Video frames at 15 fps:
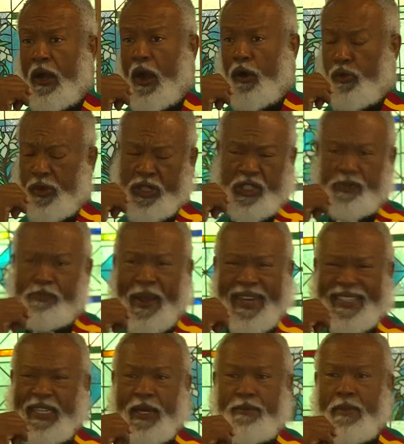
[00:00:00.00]
a
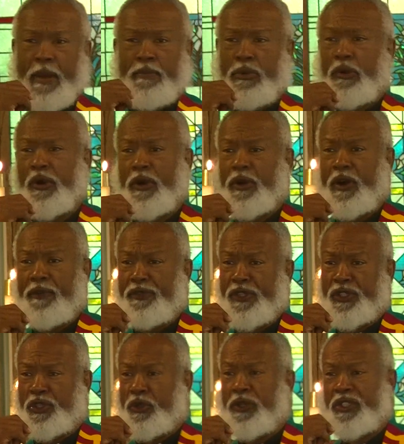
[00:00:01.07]
respected member of the
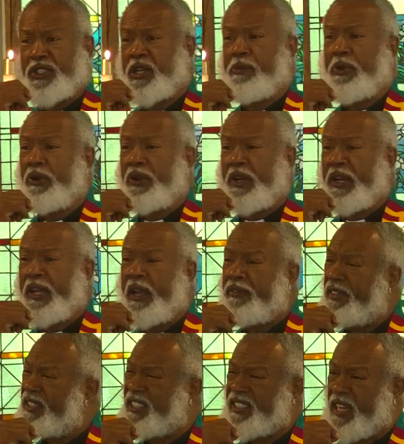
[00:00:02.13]
Jewish community of
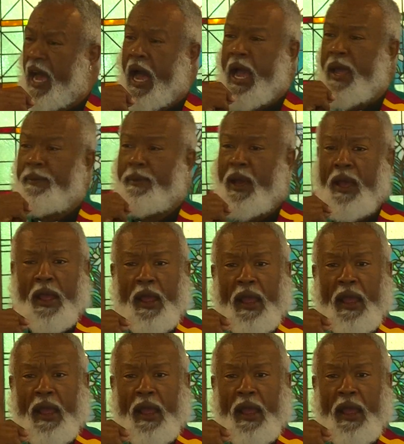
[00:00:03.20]
his time,